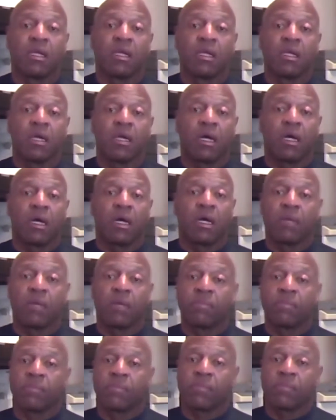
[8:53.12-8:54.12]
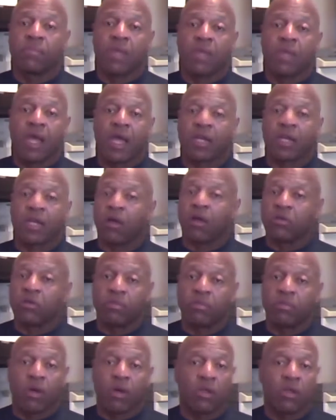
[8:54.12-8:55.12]
I caught the
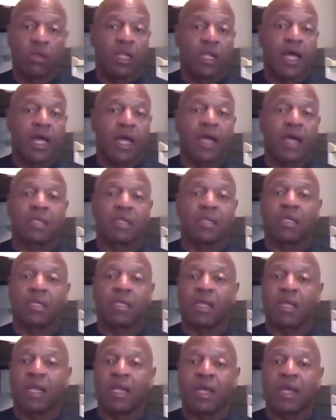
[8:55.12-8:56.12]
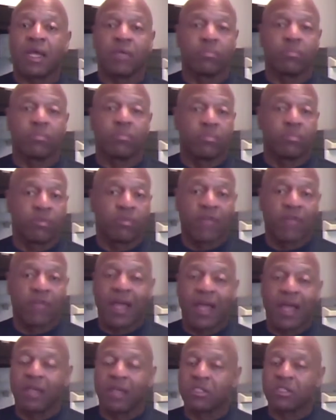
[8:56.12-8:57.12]
ball a lot, and I
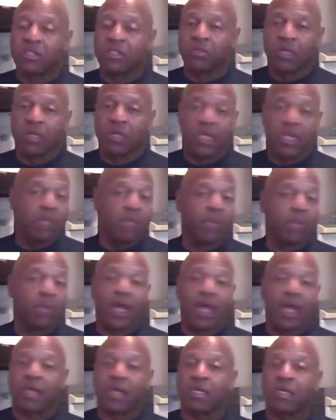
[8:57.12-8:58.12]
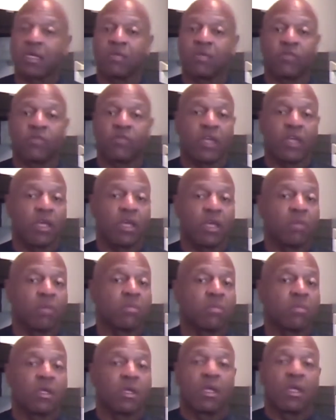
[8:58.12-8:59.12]
provided some key blocking for him.
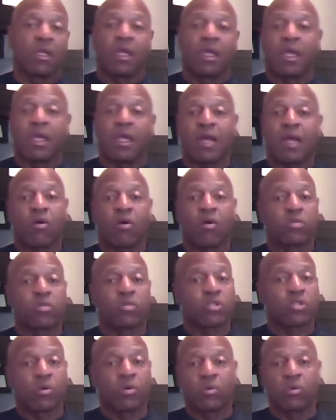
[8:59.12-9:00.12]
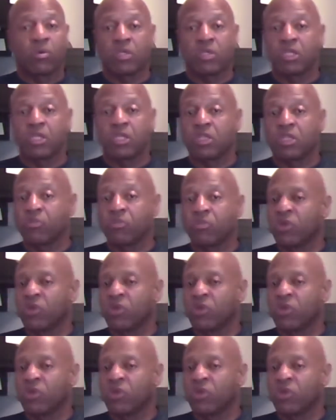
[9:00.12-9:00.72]
And I also did some real